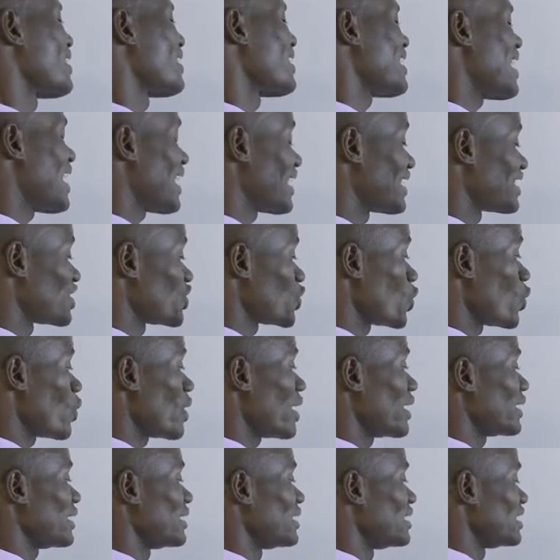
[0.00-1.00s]

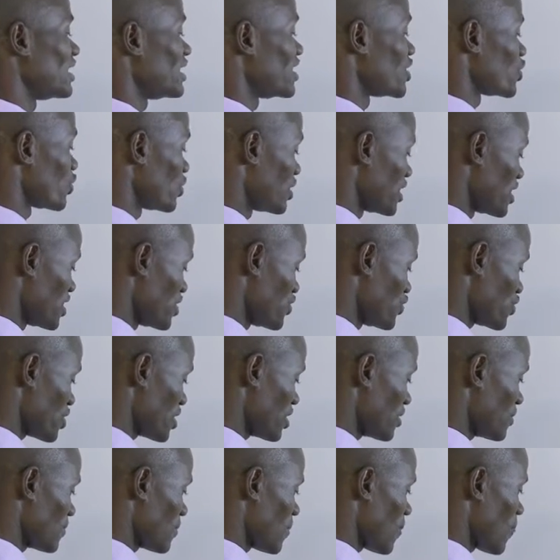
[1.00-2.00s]
Krakatoa in
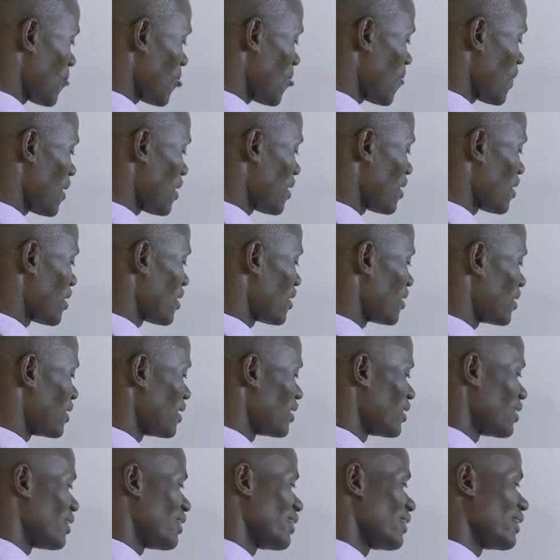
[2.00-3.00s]
Indonesia.
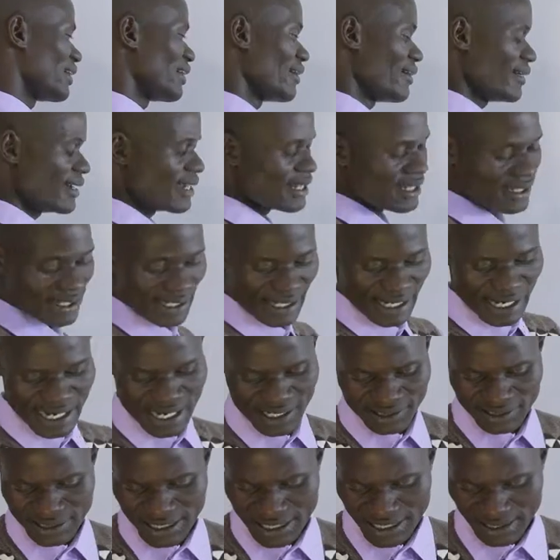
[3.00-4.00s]
In the
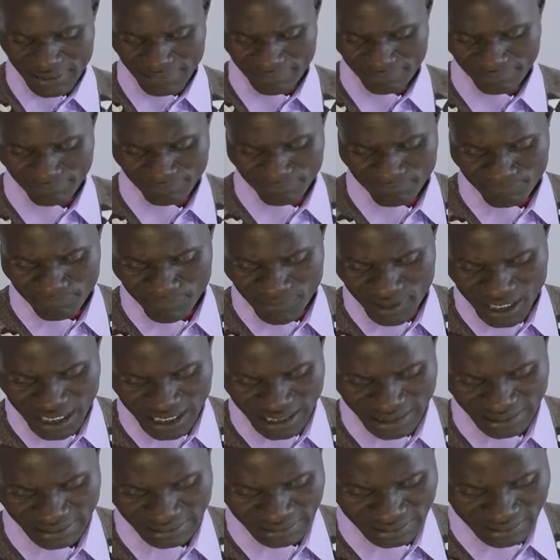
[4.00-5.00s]
other
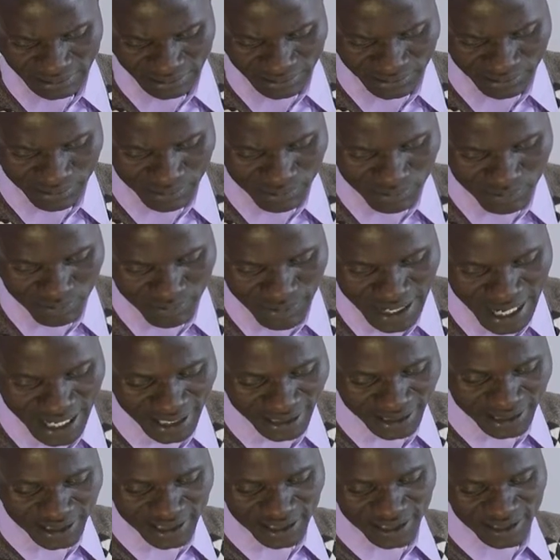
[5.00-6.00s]

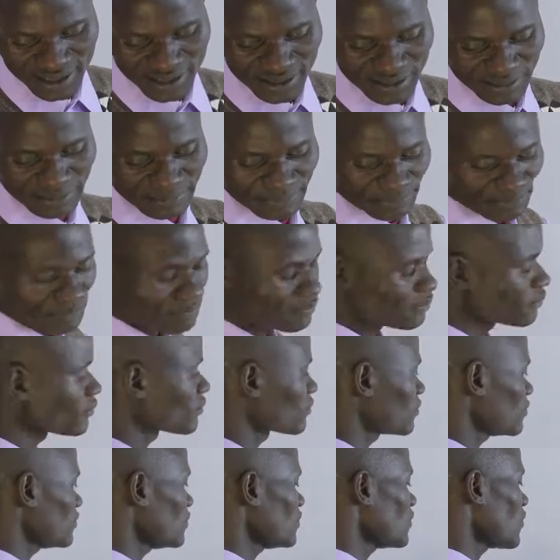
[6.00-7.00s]
part,
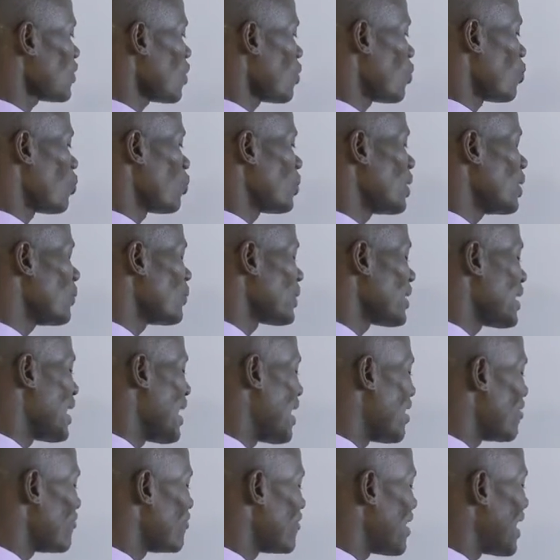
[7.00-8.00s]
where we
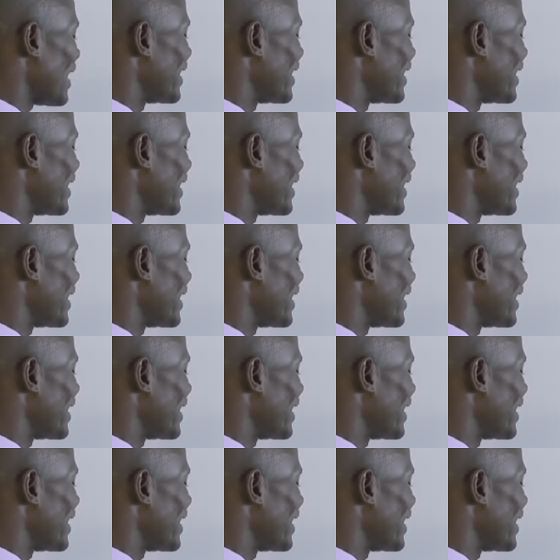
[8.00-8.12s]
have